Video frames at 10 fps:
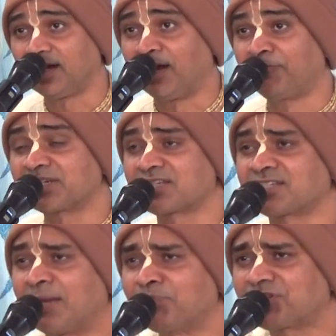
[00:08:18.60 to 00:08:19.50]
Our
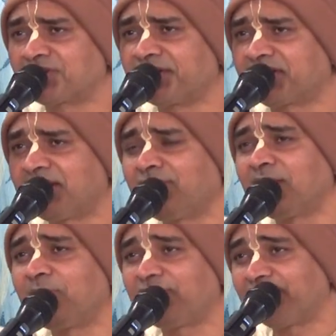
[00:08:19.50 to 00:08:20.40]
samsriti
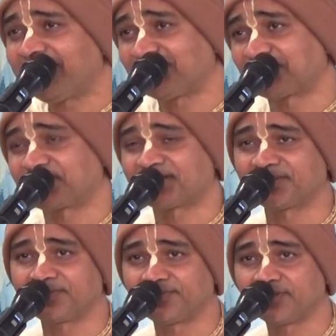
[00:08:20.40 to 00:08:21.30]
will be finished.
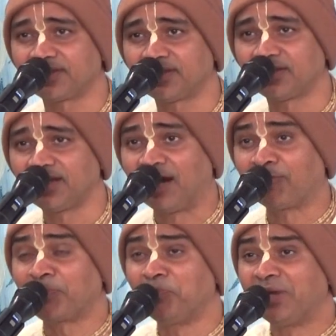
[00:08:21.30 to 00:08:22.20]

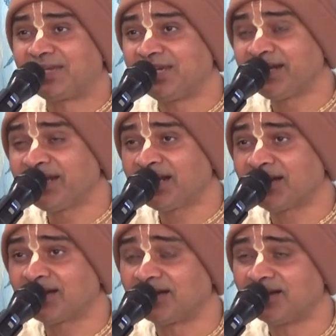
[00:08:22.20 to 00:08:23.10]
Our
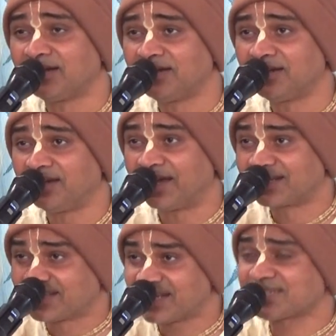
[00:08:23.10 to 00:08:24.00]
material
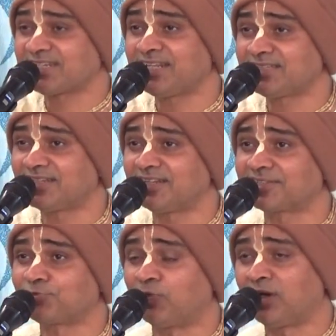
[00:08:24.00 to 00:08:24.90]
existence in
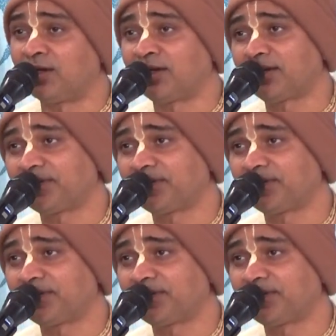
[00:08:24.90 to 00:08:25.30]
this world,